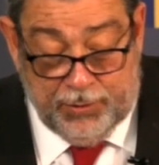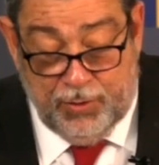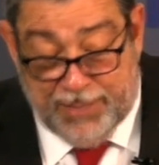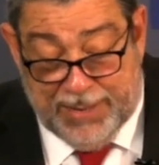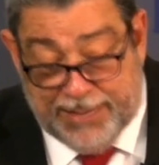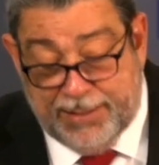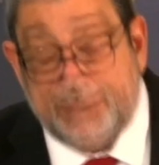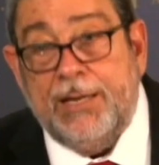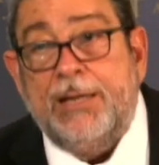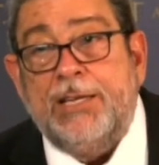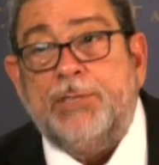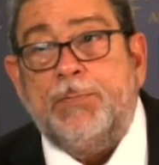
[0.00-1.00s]
to humanity,
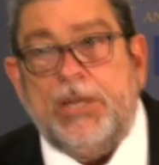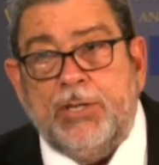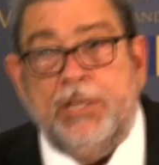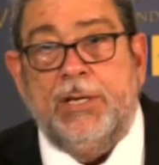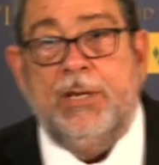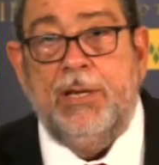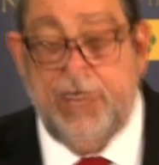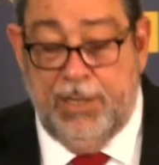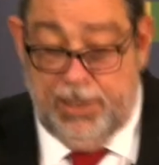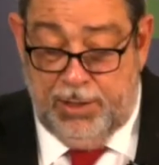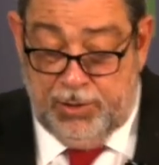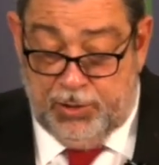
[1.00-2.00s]
and especially
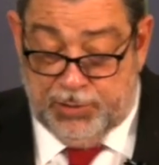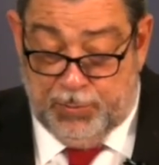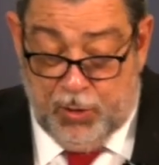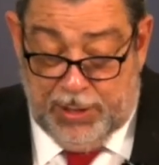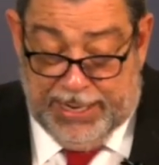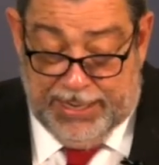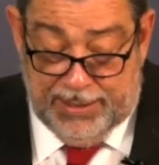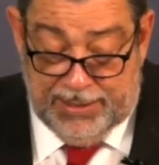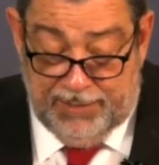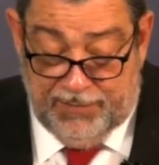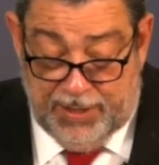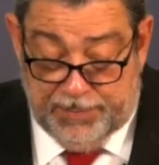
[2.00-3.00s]
to small island
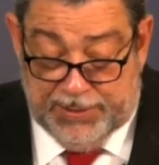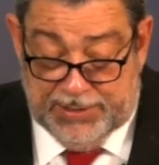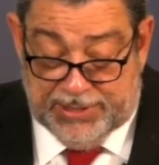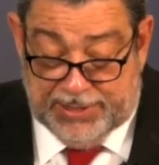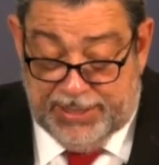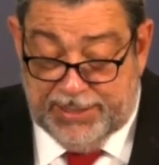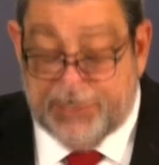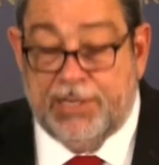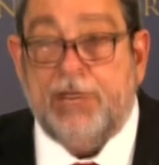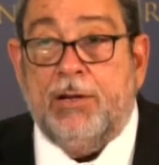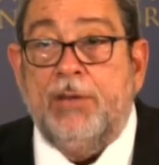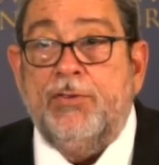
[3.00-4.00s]
developing states
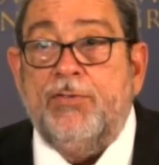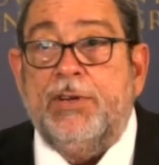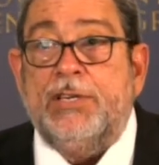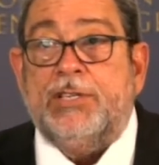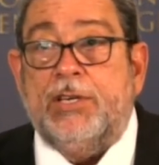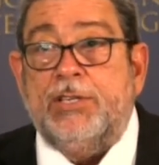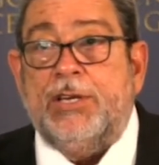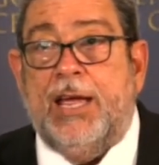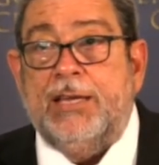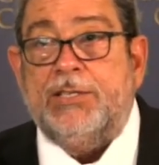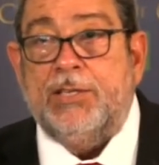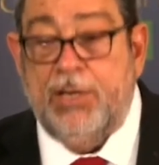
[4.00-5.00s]
and countries such
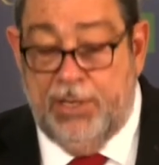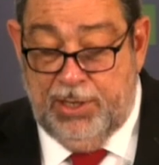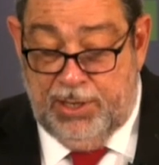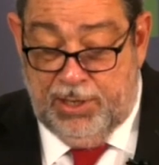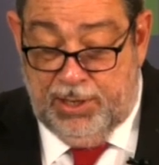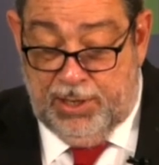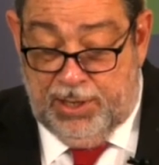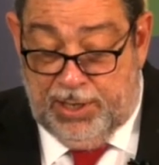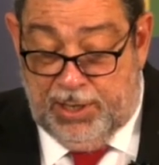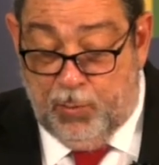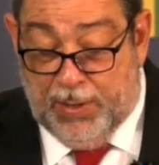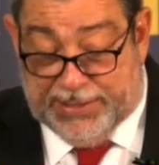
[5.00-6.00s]
as
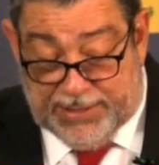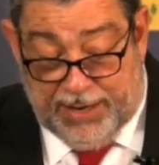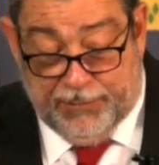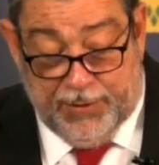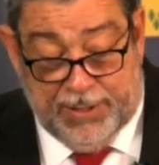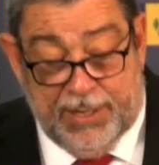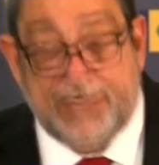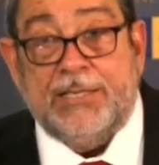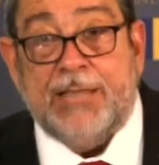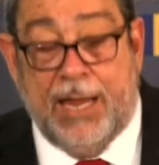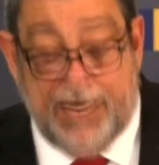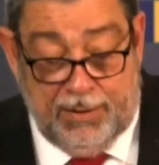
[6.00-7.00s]
in West Africa and the
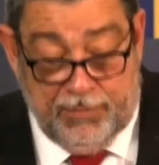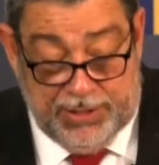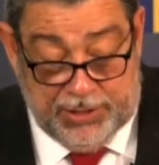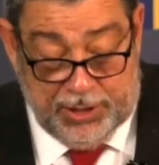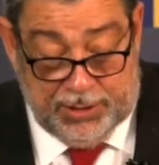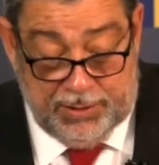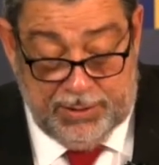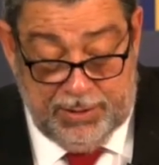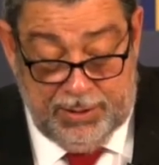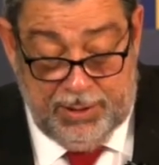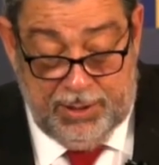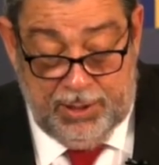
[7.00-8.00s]
Sahel region,
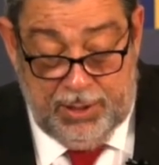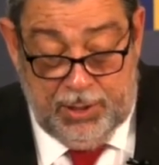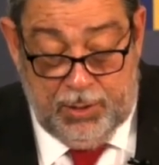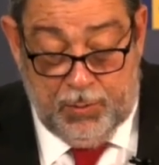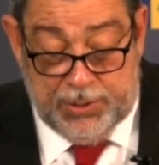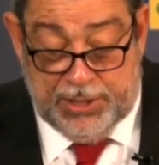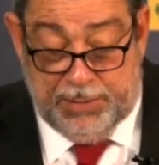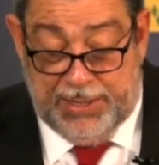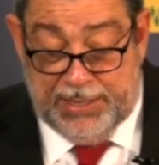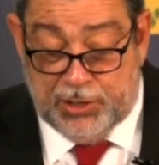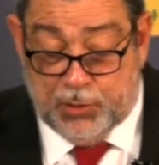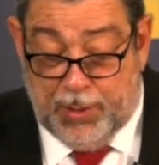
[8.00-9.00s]
which are
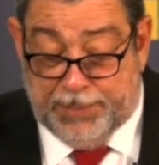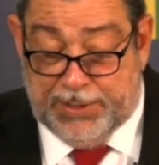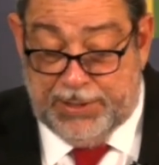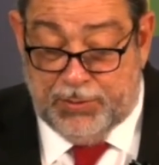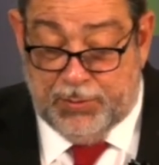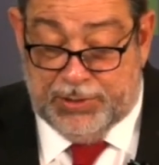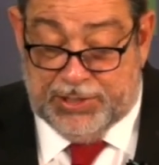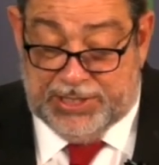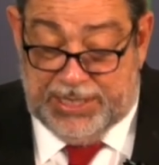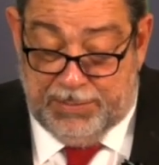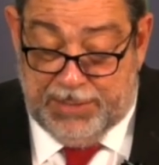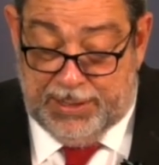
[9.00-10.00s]
being swept into
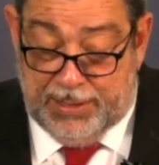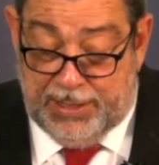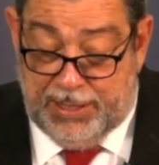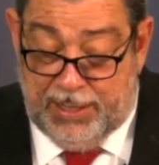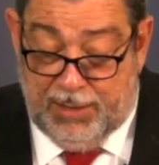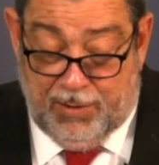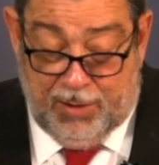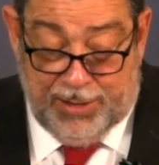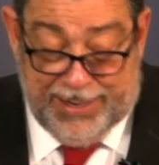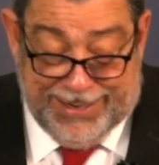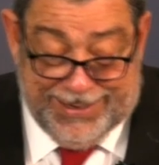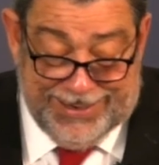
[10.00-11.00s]
seemingly
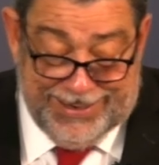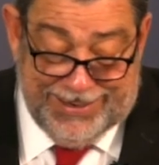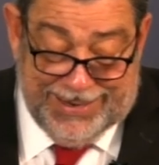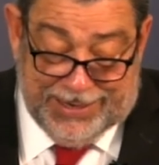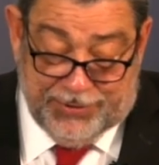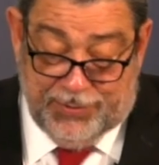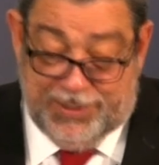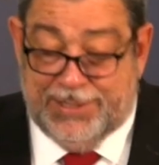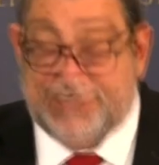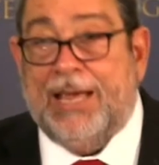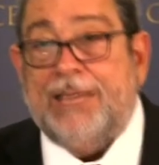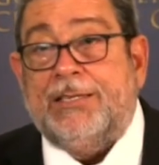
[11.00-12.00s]
unending natural
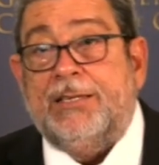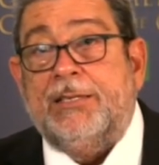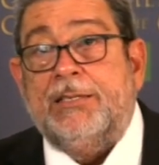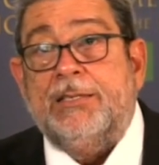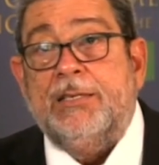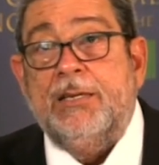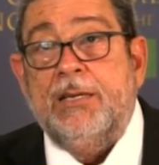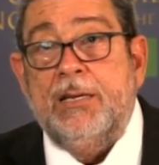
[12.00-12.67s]
disasters